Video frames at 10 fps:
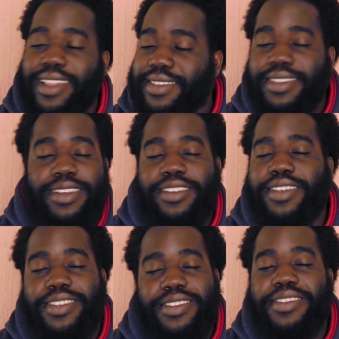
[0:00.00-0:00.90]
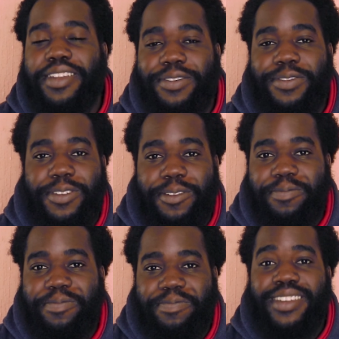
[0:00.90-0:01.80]
and series and stuff.
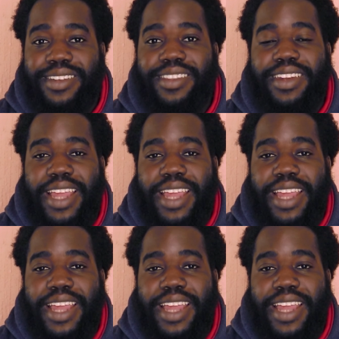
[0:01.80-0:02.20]
Until the